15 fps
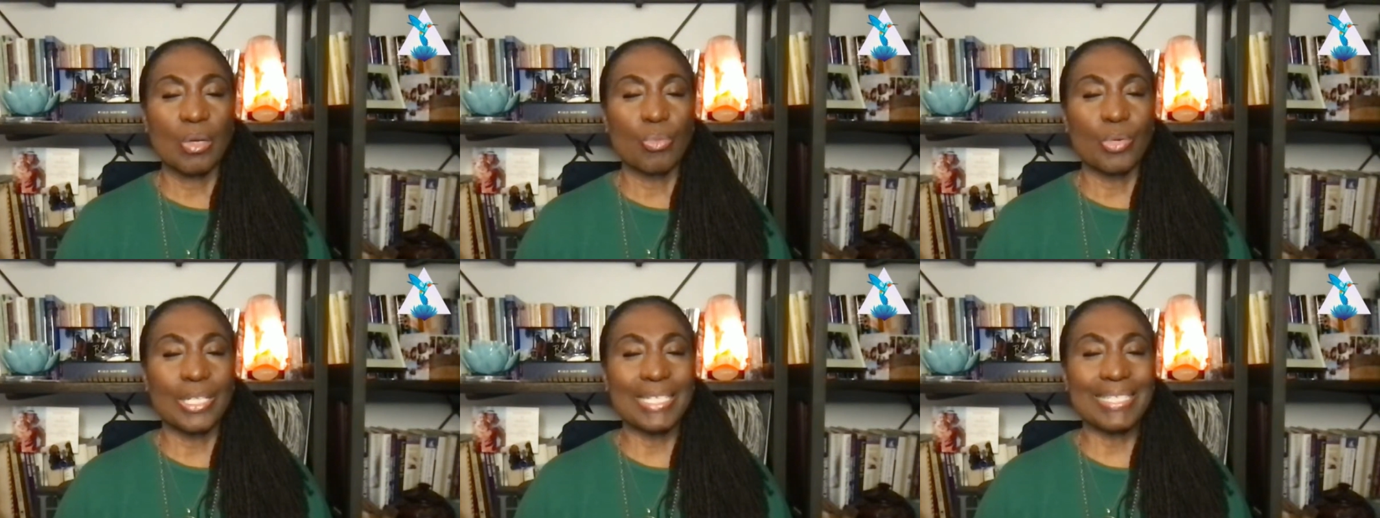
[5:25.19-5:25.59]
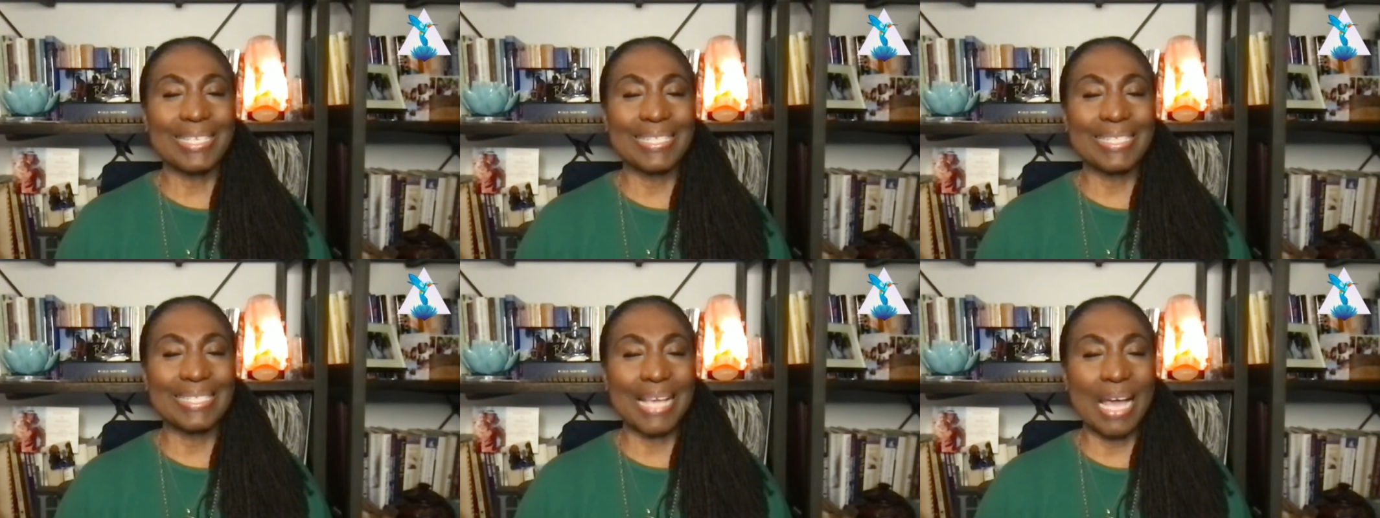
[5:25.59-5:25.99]
What does
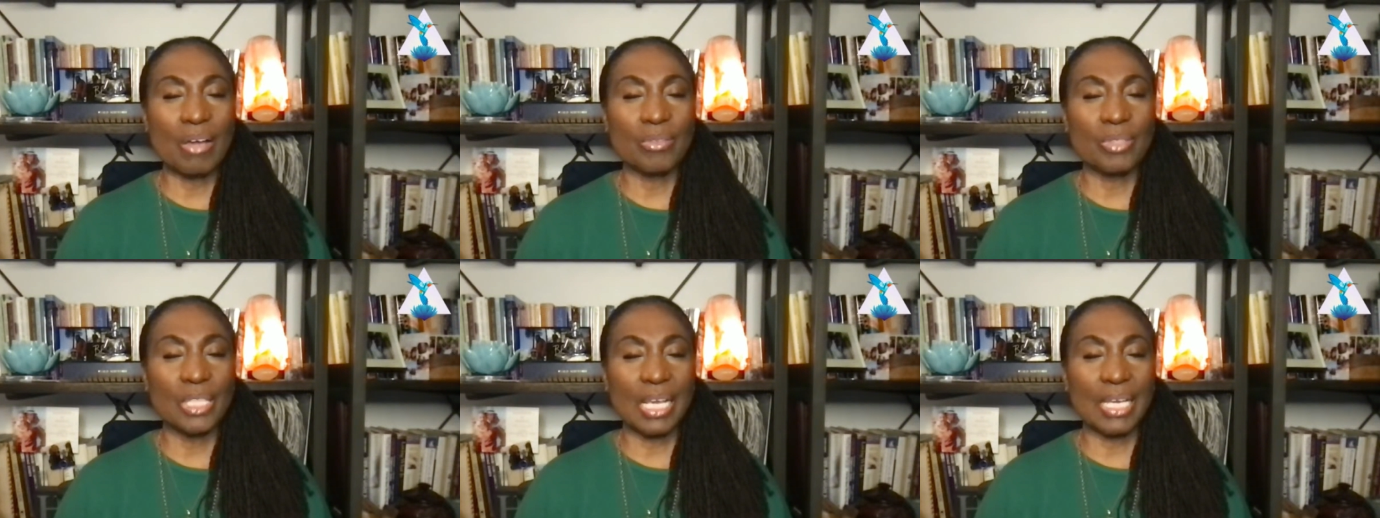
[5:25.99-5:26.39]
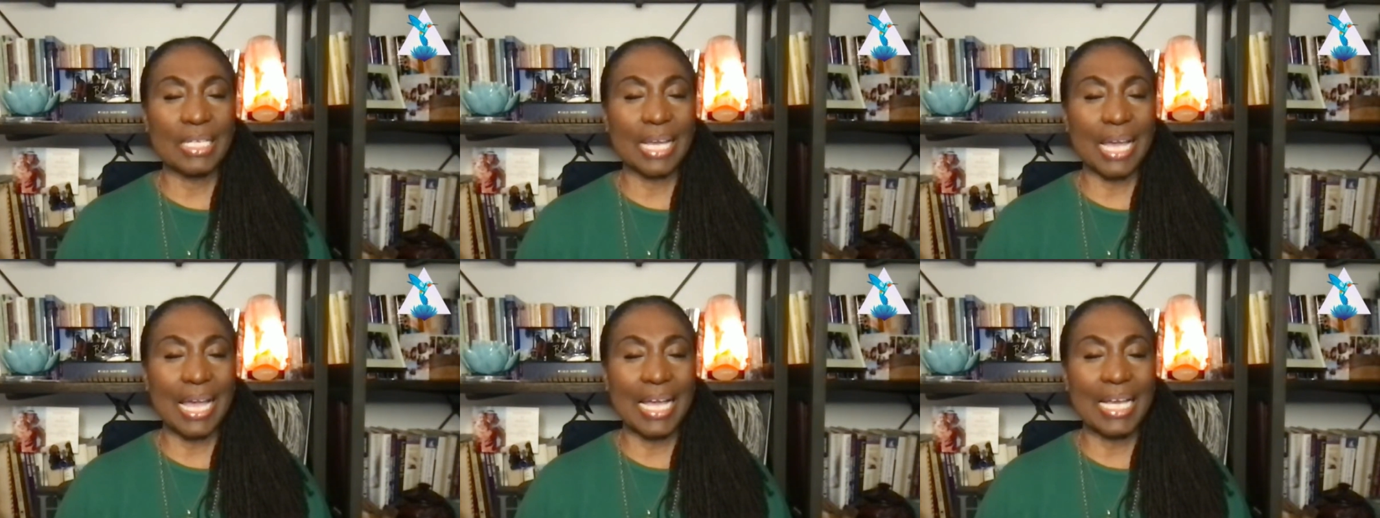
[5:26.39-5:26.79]
it sound
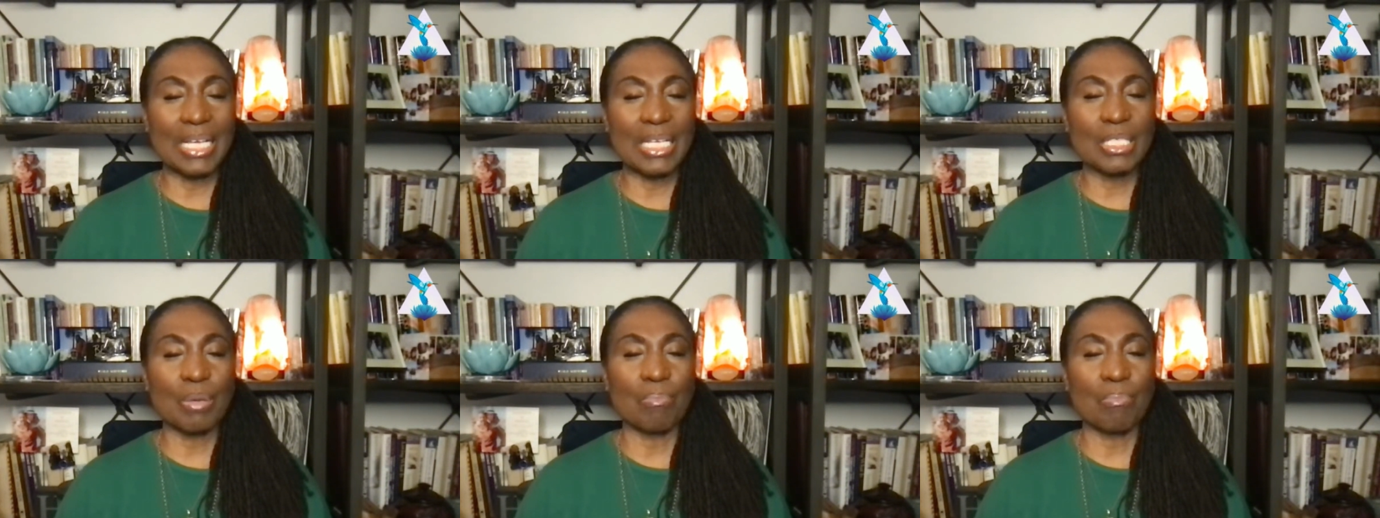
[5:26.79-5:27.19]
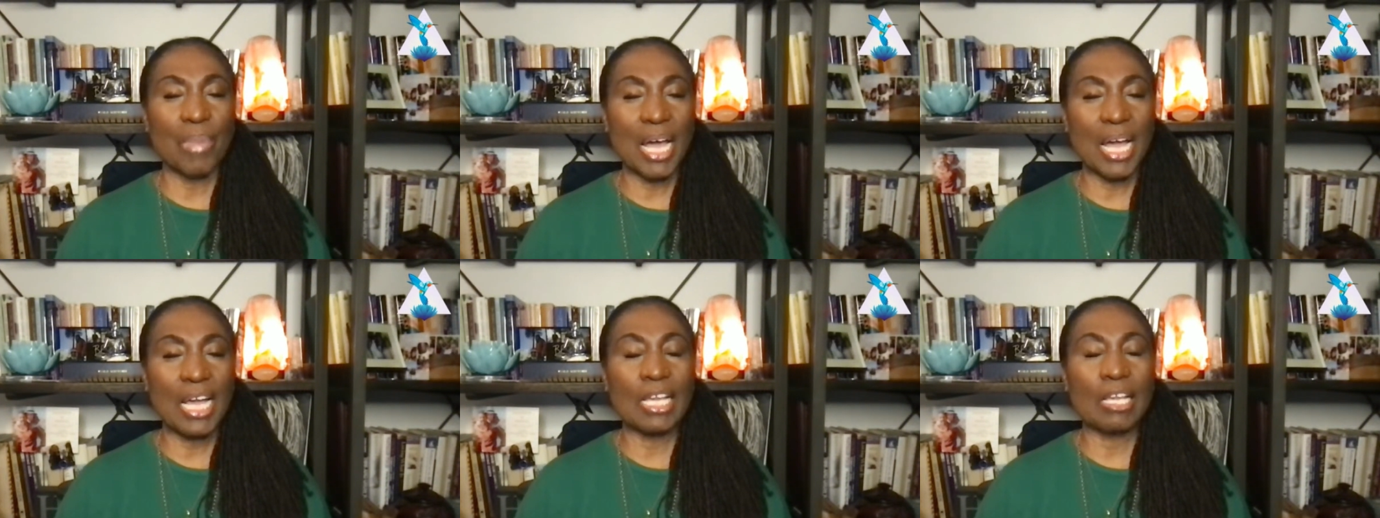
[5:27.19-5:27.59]
like as
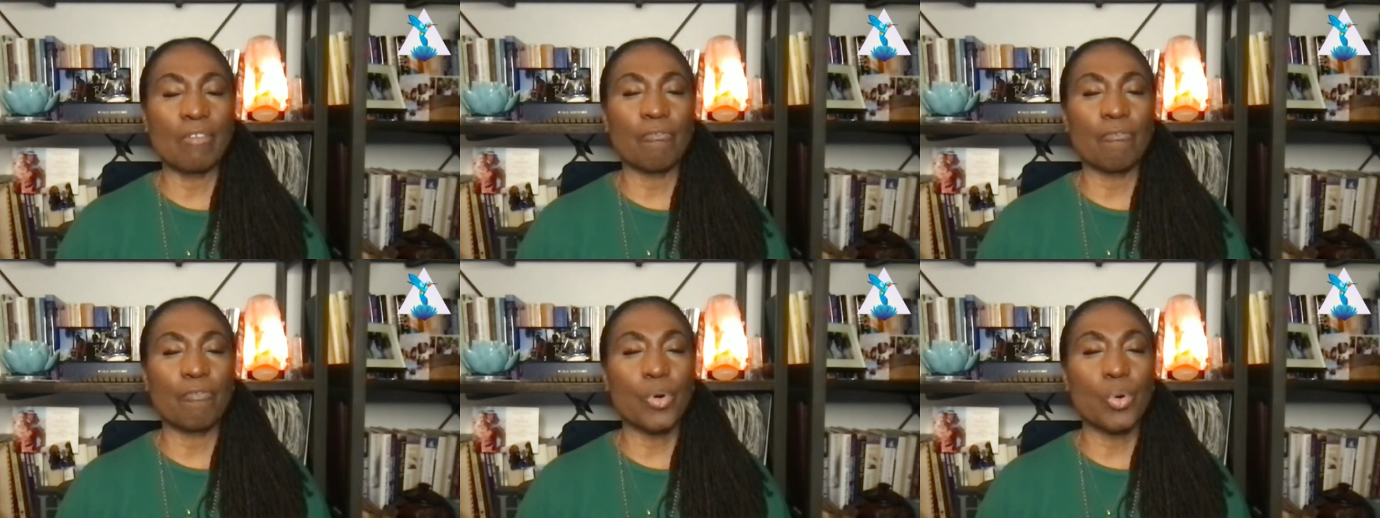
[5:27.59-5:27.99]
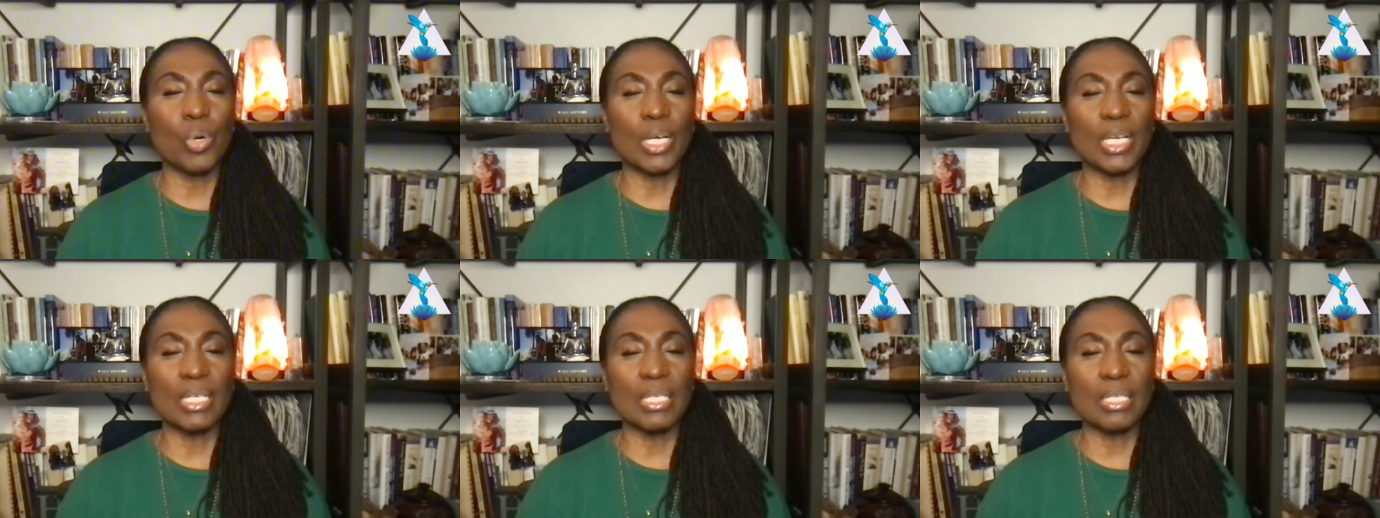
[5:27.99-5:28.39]
my
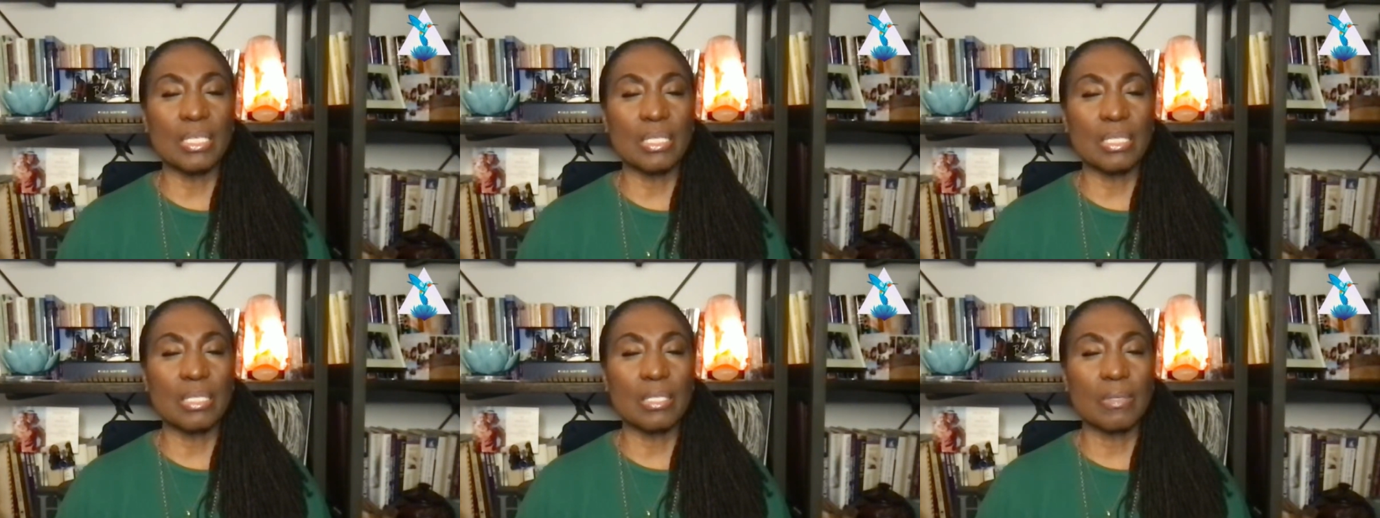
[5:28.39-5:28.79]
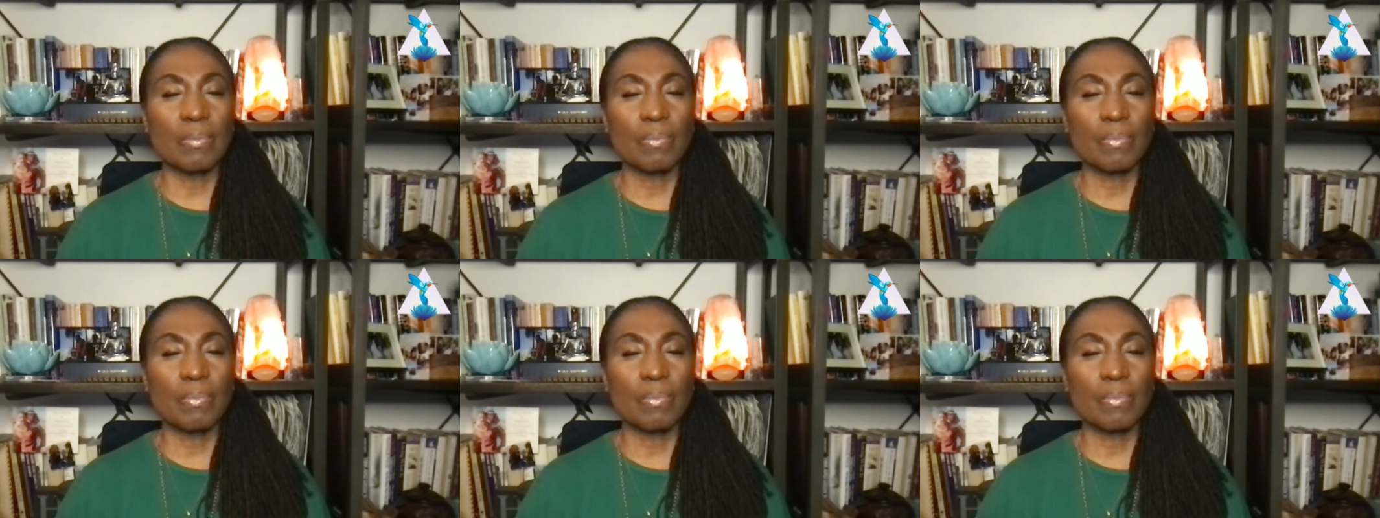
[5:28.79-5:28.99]
voice?